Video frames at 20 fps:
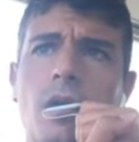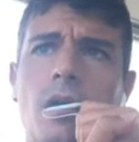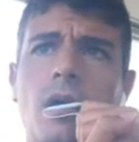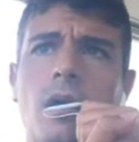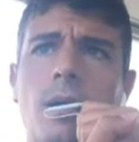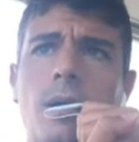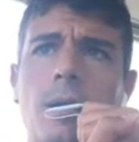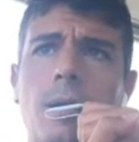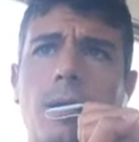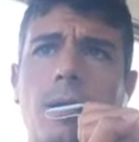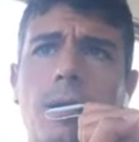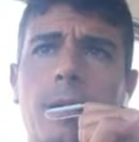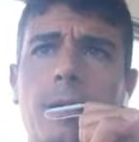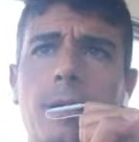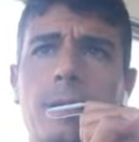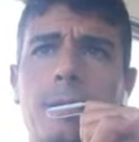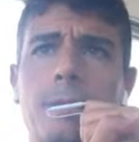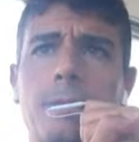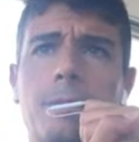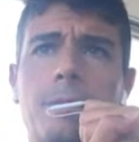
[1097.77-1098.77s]

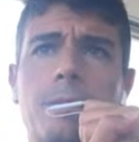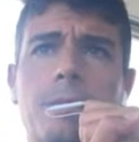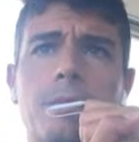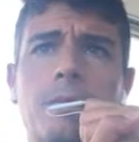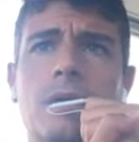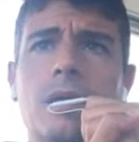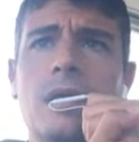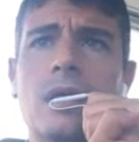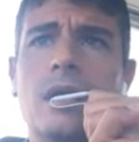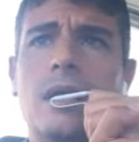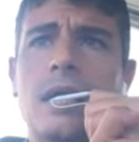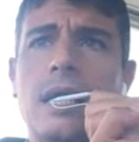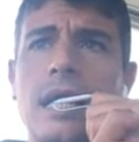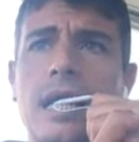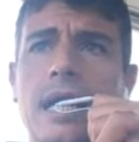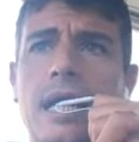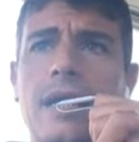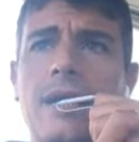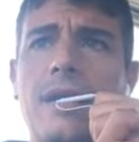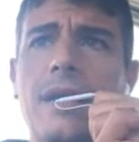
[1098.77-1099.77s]
And
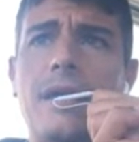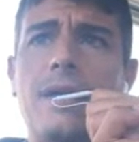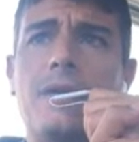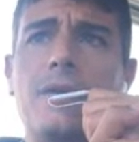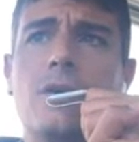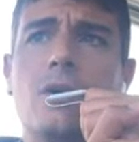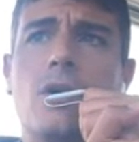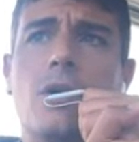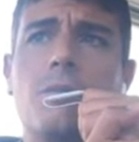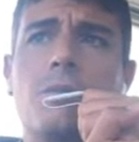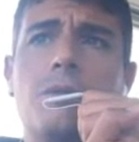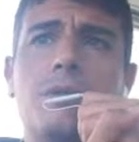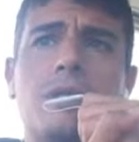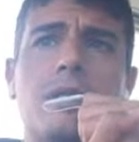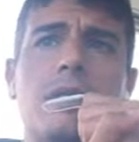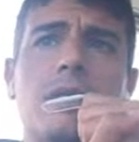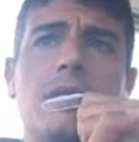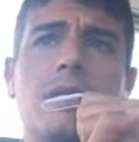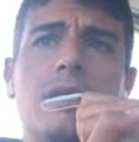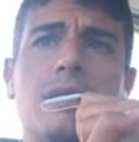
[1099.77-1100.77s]
then
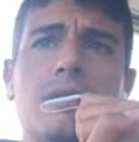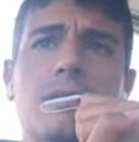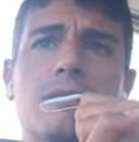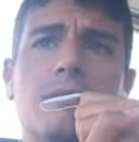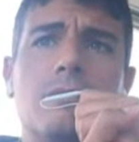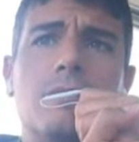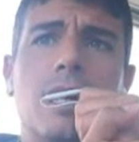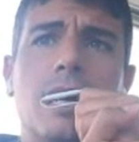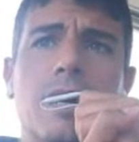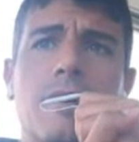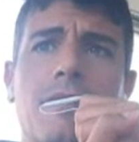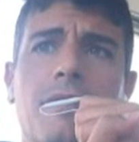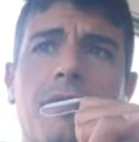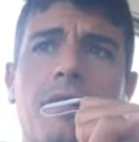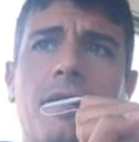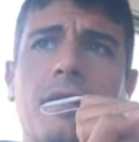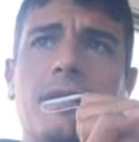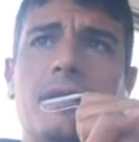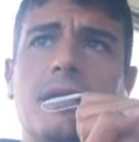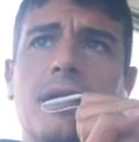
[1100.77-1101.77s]
obviously I
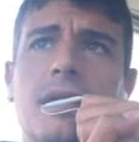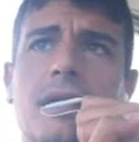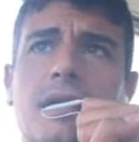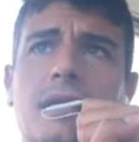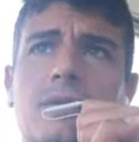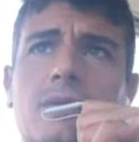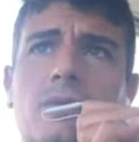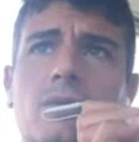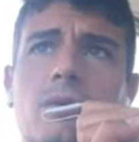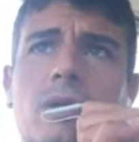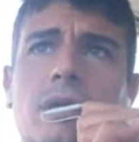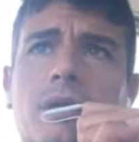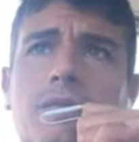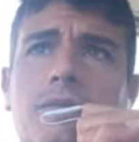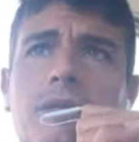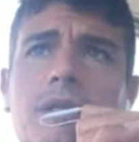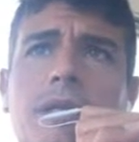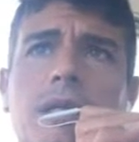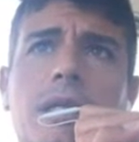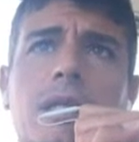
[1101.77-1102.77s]
think that one
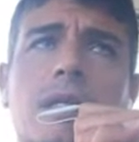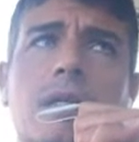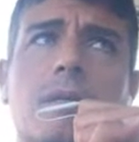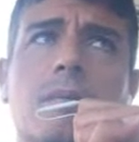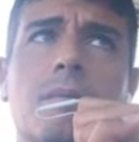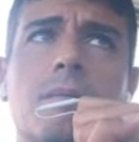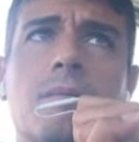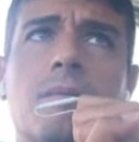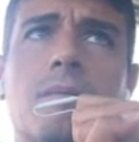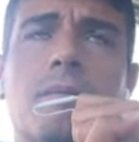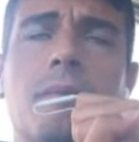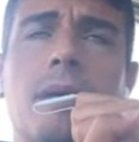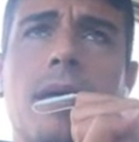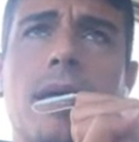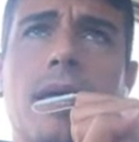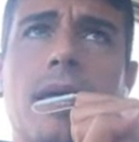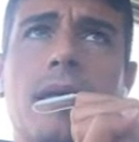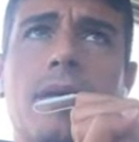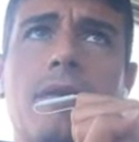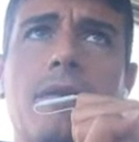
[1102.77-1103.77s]
of the
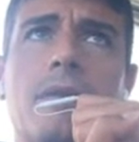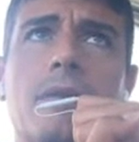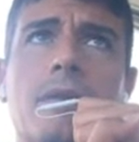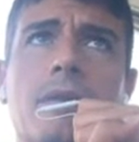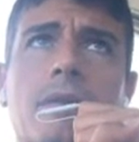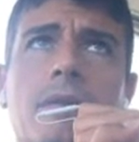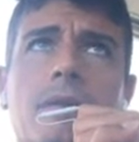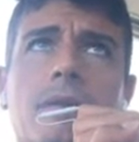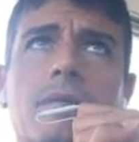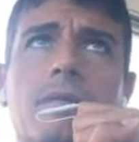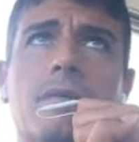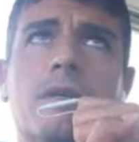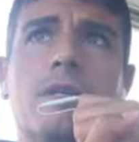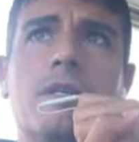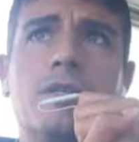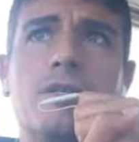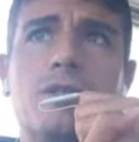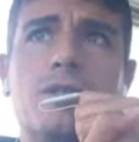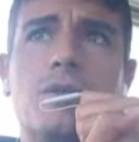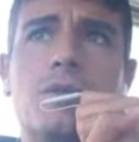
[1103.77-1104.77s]
main
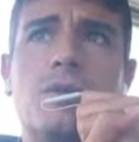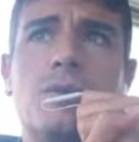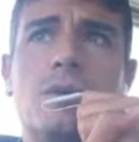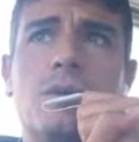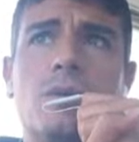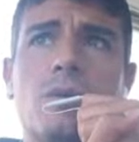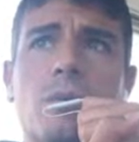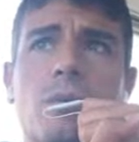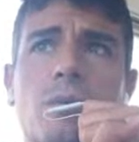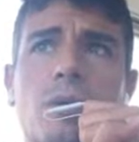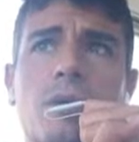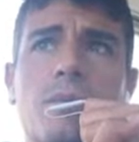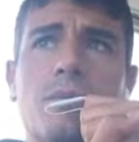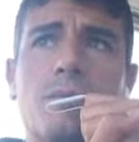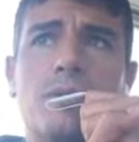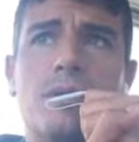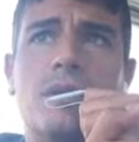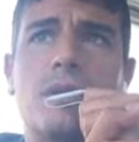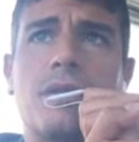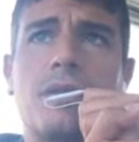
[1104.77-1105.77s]
issue, or one
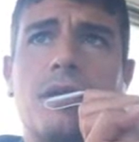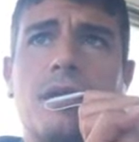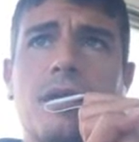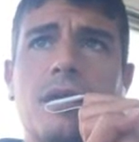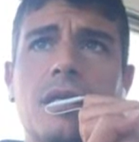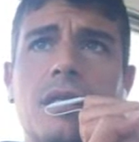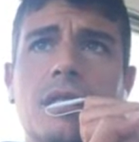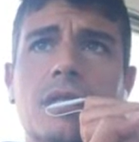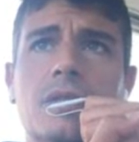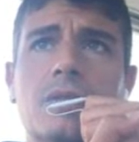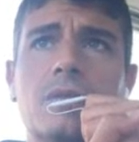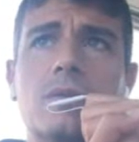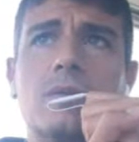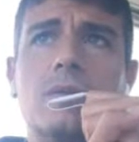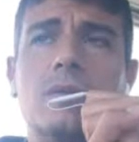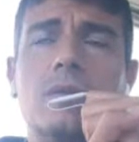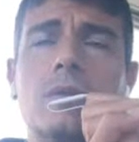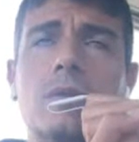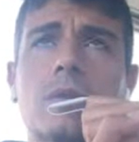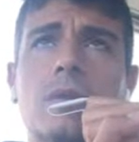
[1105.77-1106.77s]
important thing, is
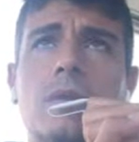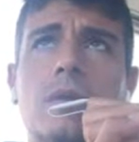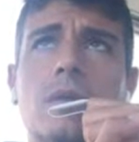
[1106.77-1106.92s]
to